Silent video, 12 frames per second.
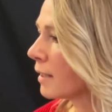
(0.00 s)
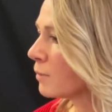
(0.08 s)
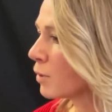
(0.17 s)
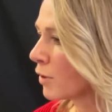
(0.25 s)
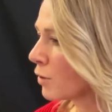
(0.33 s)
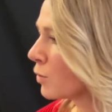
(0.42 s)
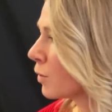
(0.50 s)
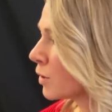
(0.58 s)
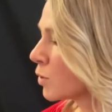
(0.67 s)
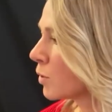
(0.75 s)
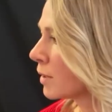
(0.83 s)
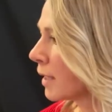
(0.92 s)
and Brother
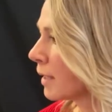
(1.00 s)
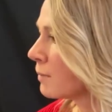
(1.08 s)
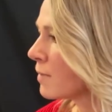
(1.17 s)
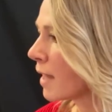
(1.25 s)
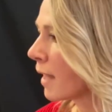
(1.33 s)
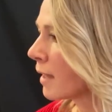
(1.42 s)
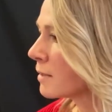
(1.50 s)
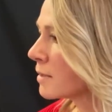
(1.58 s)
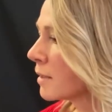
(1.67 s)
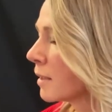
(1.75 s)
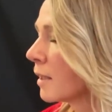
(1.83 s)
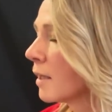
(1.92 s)
Knorr told him
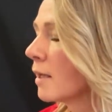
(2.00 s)
that